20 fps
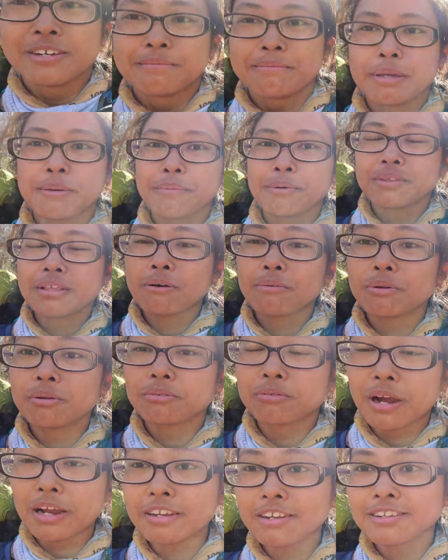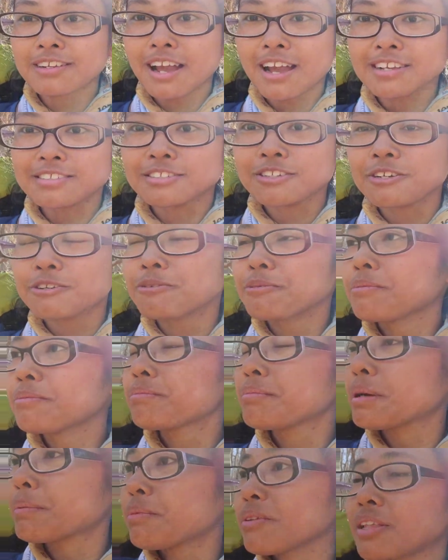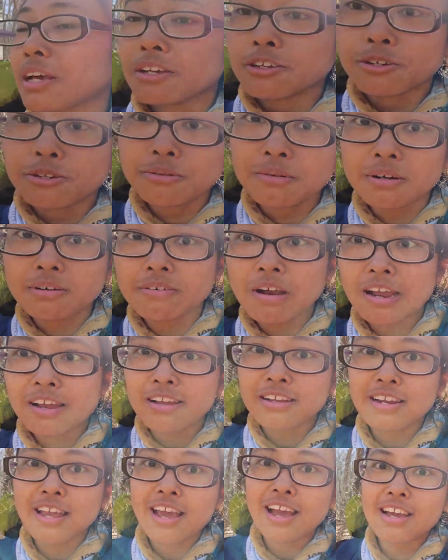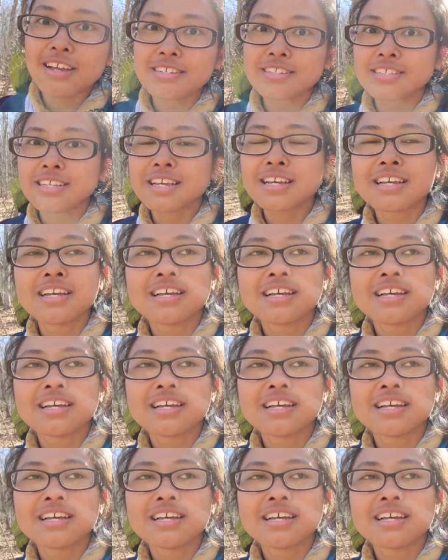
People that will recognize you, people that you will recognize.